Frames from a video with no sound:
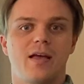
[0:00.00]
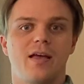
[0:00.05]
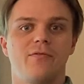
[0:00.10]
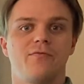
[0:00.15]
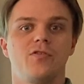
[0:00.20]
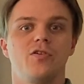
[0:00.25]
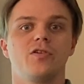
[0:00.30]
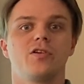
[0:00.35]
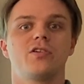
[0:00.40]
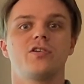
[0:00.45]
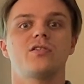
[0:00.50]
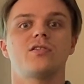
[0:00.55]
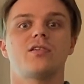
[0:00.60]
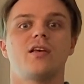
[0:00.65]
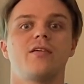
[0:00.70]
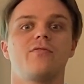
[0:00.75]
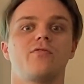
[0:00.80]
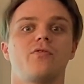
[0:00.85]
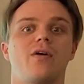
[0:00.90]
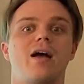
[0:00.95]
if
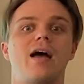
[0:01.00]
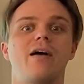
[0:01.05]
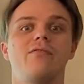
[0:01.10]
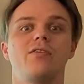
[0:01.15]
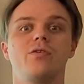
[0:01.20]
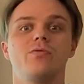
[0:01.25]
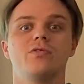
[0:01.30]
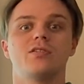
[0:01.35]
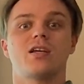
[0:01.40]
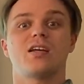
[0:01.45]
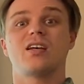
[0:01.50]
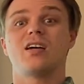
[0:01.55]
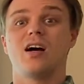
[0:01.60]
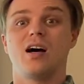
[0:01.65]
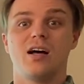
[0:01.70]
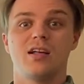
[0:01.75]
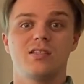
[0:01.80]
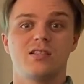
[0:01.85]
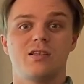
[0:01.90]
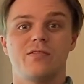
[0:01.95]
gravity was a
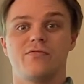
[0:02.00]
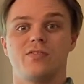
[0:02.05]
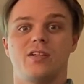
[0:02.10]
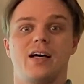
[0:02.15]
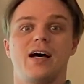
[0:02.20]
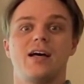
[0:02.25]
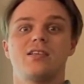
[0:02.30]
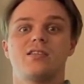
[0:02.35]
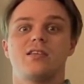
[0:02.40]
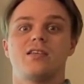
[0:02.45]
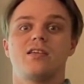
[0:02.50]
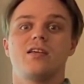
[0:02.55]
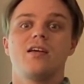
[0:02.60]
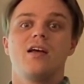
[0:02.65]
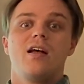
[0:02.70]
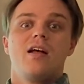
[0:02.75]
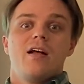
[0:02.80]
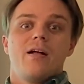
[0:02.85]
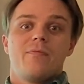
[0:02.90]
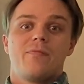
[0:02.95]
constant velocity,
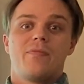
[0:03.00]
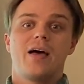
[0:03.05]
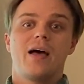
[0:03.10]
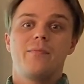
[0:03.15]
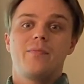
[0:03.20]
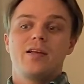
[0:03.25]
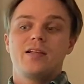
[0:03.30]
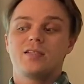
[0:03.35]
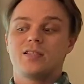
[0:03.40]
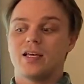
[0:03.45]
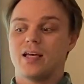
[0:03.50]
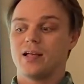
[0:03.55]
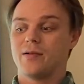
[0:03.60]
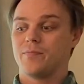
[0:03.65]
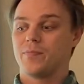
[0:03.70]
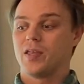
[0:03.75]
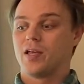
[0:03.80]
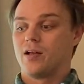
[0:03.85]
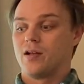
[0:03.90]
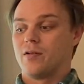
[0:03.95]
that means
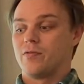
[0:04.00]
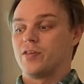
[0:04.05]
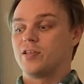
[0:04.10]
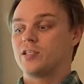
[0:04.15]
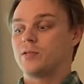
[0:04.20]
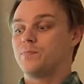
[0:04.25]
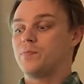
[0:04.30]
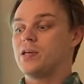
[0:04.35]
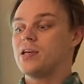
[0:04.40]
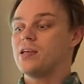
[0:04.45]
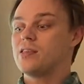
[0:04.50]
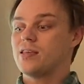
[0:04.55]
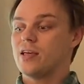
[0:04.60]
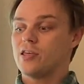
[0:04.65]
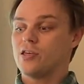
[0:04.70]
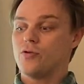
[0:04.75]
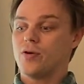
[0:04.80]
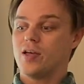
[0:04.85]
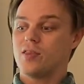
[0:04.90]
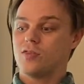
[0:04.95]
that the speed that
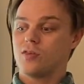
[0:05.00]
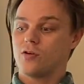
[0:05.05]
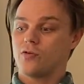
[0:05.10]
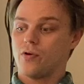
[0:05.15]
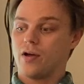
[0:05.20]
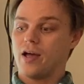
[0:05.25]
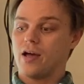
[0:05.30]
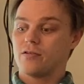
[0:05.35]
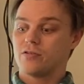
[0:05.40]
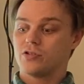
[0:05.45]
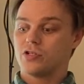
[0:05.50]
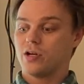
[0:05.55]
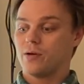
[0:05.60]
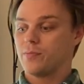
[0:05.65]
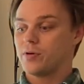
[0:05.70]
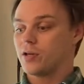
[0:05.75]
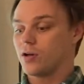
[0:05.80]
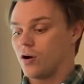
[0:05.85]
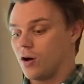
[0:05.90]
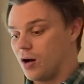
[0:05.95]
you hit the ground
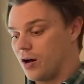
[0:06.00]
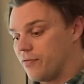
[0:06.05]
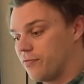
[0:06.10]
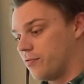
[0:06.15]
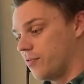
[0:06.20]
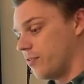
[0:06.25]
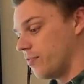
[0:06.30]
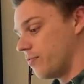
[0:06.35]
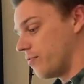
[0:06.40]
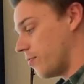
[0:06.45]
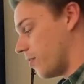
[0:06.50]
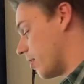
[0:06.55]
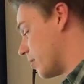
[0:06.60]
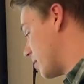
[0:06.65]
jumping off of a